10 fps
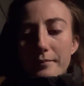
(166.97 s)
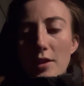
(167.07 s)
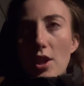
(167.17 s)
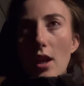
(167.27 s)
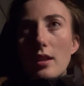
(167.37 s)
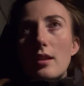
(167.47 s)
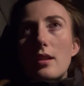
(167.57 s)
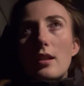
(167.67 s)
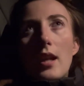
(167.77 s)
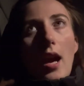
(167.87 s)

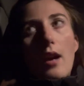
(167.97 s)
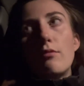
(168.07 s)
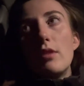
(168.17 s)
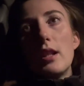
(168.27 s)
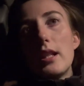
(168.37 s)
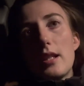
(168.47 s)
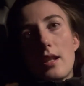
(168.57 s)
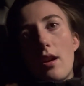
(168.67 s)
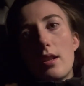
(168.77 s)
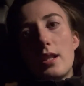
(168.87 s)
just, yeah, really
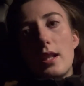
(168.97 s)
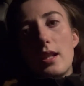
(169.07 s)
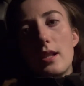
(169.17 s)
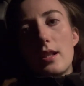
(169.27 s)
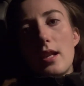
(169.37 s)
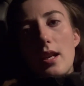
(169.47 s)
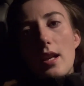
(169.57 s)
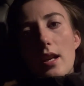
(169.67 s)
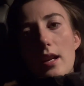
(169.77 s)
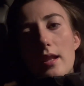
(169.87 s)
disheartened
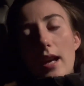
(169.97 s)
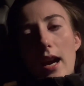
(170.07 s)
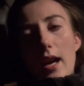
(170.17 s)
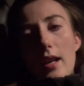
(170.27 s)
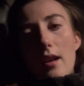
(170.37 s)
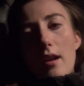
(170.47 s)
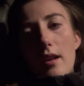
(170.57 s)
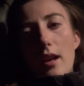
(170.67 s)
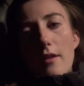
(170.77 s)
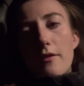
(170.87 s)
that
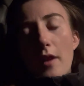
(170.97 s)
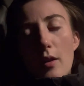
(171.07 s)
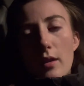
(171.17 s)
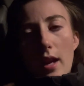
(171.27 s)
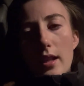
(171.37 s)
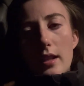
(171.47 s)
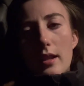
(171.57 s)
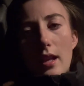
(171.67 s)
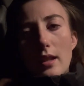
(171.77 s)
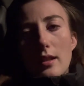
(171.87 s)
I felt like
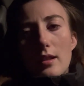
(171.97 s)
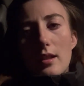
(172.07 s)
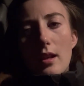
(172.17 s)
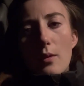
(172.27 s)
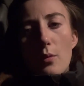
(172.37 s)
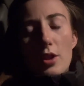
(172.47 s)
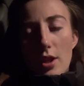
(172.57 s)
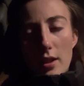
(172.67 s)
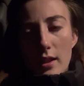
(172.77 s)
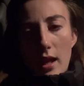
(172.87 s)
things were
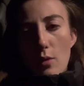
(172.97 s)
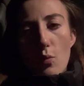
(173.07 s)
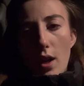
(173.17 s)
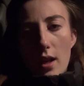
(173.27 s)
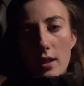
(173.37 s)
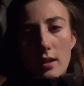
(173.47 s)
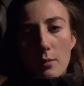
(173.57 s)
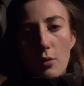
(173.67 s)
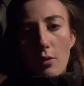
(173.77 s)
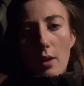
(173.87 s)
just getting worse. The
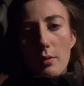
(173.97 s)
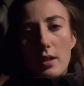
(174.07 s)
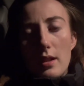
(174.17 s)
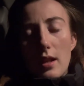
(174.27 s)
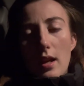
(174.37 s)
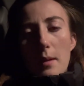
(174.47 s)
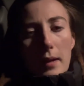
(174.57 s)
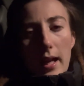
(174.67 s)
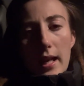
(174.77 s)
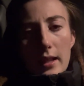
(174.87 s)
more I was
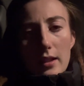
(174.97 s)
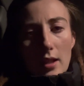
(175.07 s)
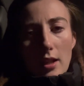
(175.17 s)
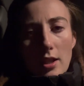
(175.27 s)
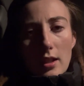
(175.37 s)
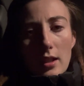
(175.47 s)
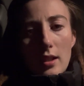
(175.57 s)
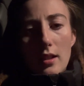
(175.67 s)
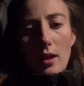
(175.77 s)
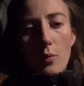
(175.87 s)
playing at the touching
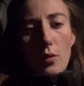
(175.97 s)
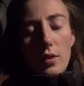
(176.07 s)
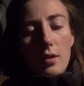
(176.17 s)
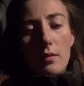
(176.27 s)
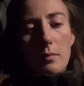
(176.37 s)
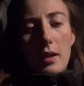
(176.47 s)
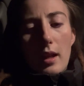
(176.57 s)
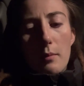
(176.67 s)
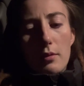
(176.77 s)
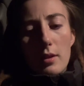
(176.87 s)
distance, I wasn't being
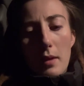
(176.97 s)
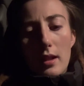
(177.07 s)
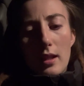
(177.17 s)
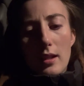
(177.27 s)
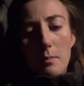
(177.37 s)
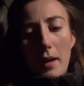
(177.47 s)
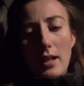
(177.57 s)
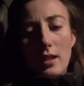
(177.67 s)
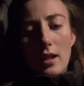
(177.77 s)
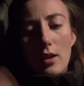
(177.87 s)
able to make things
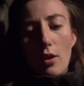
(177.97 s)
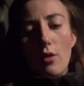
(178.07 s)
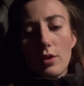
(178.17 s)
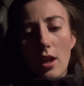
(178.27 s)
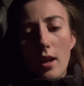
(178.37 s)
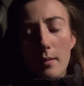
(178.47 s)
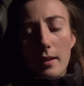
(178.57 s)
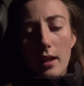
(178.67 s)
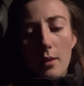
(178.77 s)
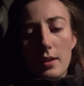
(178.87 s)
better long term.
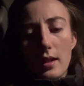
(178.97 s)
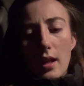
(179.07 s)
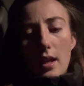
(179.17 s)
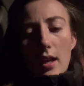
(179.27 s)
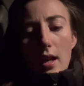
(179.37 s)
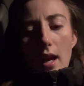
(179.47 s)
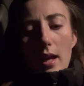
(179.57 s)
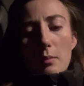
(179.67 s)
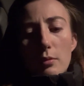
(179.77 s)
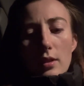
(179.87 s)
Like, I was
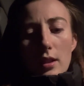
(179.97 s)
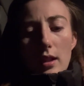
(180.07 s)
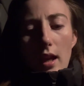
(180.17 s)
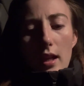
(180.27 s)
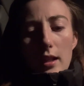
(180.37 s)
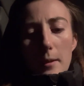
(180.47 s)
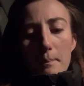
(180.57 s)
able to like